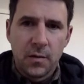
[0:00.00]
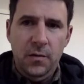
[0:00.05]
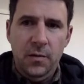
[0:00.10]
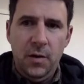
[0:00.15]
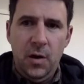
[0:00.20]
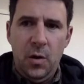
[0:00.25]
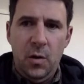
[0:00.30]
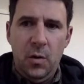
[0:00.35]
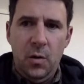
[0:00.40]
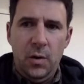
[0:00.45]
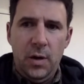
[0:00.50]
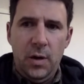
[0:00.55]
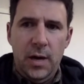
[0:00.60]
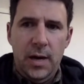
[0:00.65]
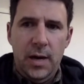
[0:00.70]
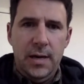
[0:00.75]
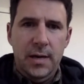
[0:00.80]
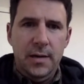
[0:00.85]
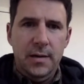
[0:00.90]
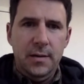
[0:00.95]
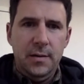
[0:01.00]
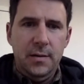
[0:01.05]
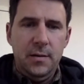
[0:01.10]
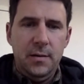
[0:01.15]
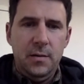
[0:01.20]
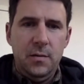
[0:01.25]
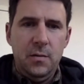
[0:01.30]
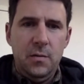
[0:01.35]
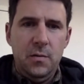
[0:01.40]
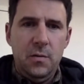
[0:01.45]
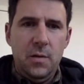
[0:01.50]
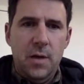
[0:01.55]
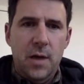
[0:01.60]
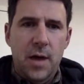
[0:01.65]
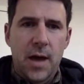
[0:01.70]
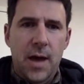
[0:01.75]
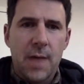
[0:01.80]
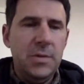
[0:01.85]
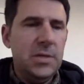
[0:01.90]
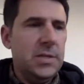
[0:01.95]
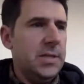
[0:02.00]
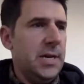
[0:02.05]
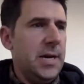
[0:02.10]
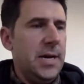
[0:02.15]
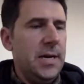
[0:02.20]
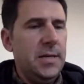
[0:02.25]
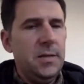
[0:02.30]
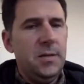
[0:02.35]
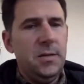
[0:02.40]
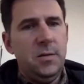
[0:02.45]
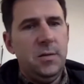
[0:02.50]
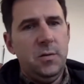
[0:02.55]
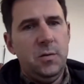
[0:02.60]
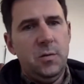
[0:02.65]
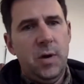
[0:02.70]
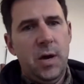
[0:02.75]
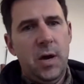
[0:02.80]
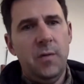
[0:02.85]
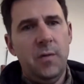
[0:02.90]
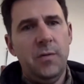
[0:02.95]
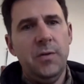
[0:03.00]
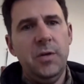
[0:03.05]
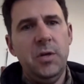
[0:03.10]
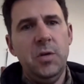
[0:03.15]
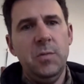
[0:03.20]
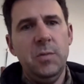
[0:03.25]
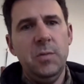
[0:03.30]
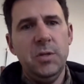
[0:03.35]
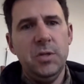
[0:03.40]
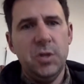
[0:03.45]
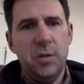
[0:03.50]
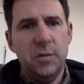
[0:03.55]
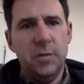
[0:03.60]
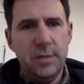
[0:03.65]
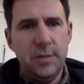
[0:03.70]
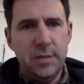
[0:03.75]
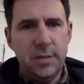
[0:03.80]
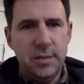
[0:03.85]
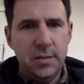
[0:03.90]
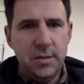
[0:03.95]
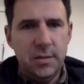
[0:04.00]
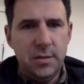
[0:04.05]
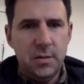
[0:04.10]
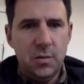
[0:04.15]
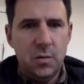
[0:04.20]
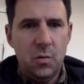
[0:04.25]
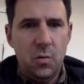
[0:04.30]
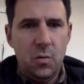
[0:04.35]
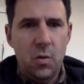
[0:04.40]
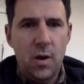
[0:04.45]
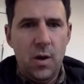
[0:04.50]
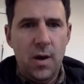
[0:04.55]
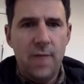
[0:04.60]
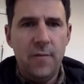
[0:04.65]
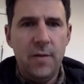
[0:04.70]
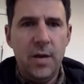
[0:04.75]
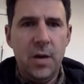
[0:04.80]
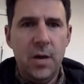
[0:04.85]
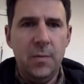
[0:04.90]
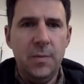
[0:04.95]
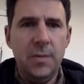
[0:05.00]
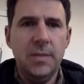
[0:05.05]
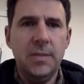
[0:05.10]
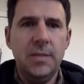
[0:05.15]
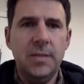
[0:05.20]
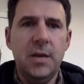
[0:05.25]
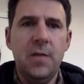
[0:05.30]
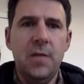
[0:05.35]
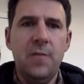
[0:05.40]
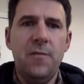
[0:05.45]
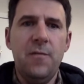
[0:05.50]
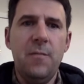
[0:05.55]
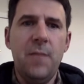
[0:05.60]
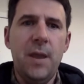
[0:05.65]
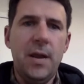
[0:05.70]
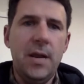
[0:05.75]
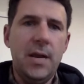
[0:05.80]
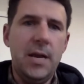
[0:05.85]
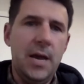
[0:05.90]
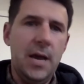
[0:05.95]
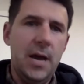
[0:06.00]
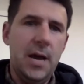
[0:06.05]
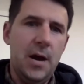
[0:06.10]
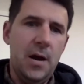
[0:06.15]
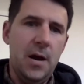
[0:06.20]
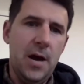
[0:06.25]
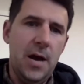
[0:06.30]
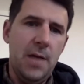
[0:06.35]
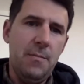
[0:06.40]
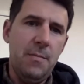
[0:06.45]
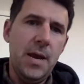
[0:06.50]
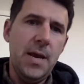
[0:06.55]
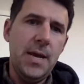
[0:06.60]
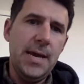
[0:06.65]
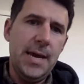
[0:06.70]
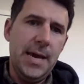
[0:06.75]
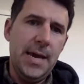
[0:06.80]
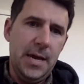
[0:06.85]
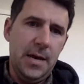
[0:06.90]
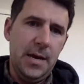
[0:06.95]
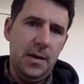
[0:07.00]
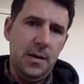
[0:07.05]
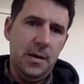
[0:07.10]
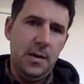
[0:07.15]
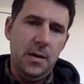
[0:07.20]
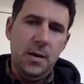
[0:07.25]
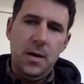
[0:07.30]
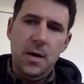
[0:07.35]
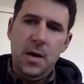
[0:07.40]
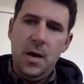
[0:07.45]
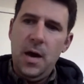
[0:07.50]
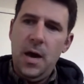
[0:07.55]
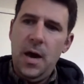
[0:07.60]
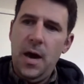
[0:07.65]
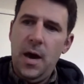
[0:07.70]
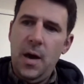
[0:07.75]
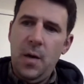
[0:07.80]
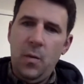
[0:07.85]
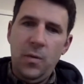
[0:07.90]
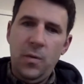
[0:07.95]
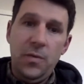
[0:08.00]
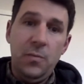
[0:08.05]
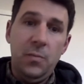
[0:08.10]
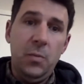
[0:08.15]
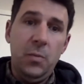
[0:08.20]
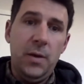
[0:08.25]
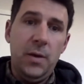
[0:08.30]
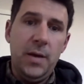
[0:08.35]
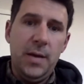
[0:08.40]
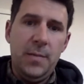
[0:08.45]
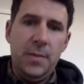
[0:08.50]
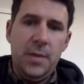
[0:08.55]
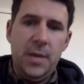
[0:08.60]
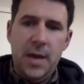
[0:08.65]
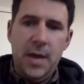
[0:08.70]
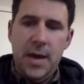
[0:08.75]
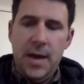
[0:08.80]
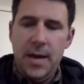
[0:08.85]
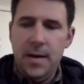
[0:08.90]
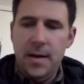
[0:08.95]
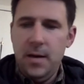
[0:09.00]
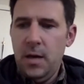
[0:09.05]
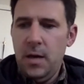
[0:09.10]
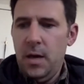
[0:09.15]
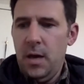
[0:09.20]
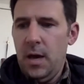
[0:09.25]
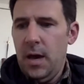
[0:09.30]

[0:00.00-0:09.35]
So I am assigned to Health and Human Services, where I've been helping the Center for Medicare and Medicaid with the BlueButton API.